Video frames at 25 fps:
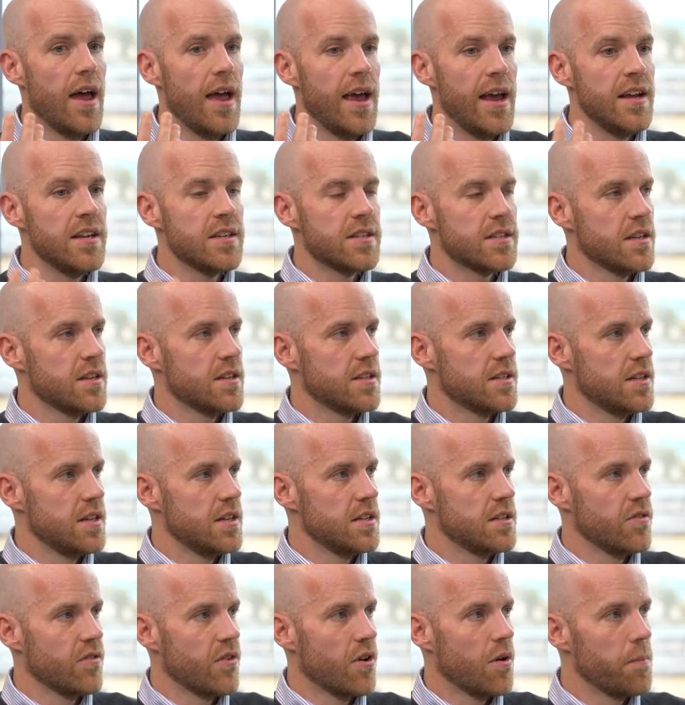
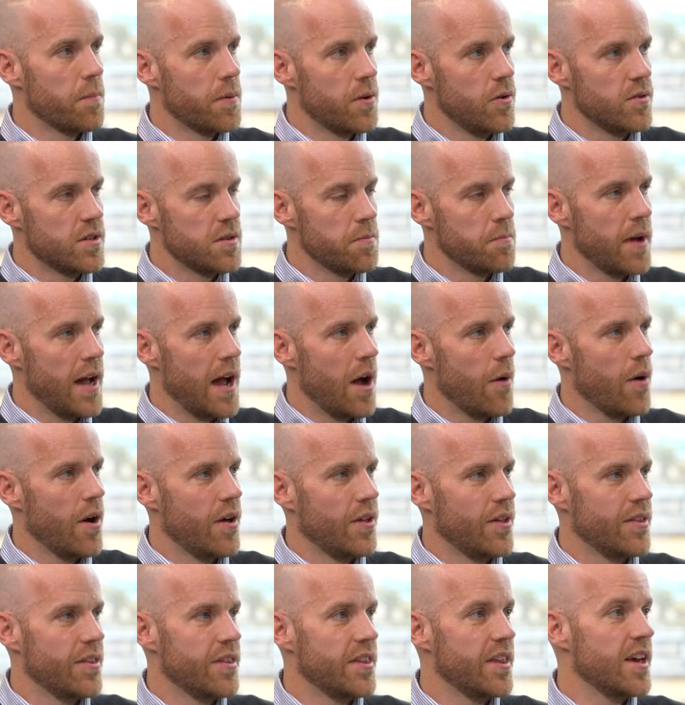instances of computing
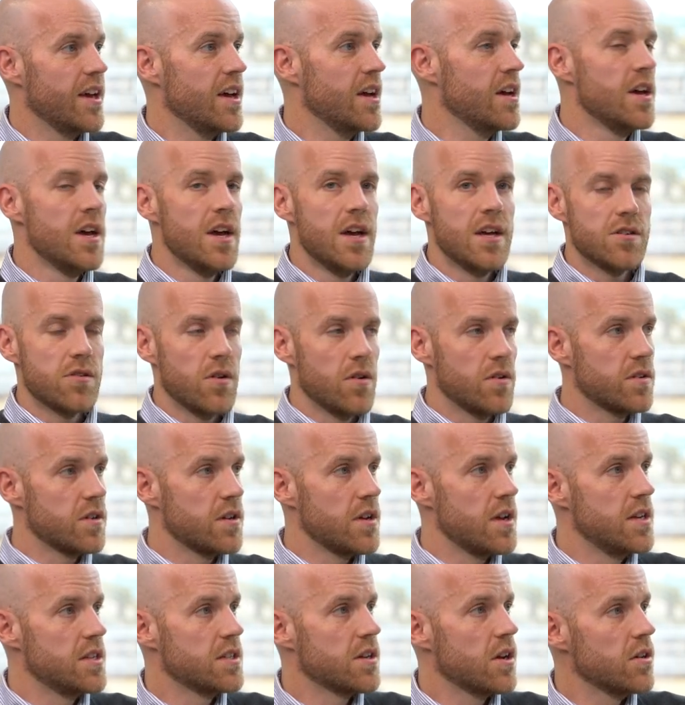power there, so
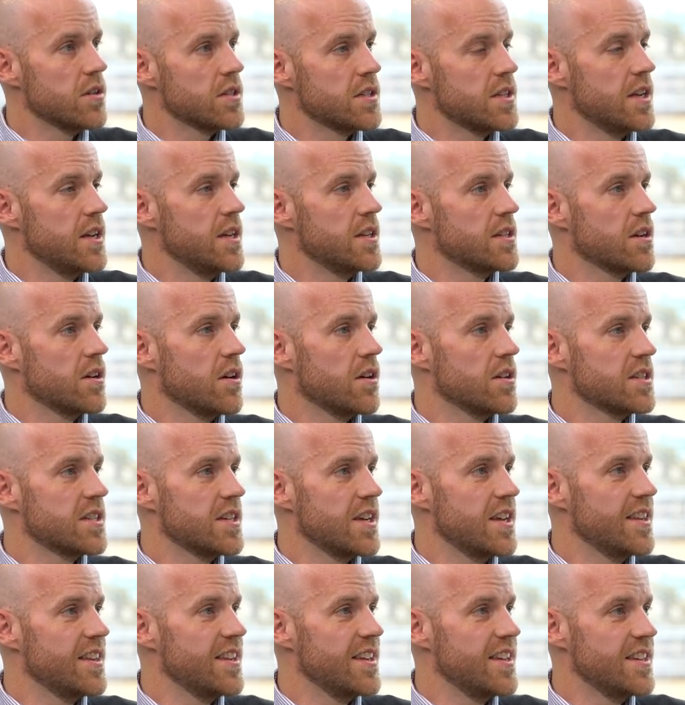it's costing
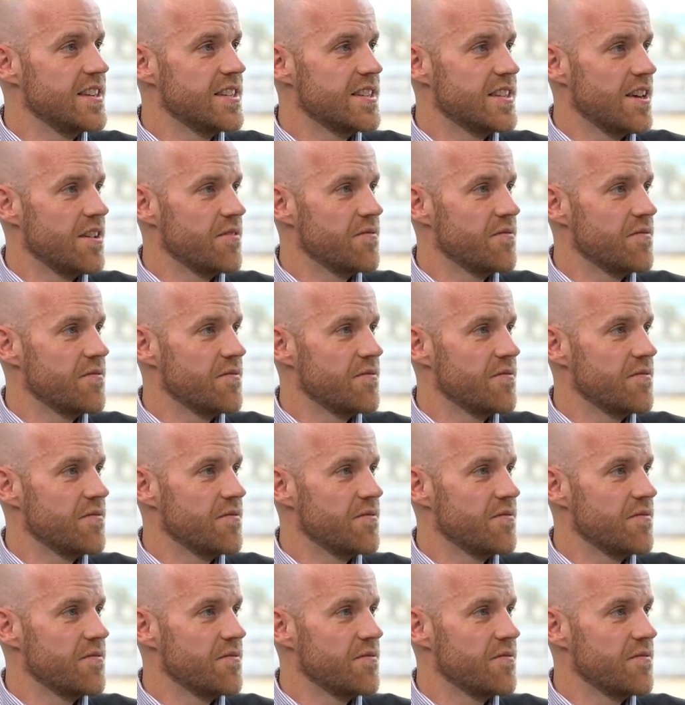costing these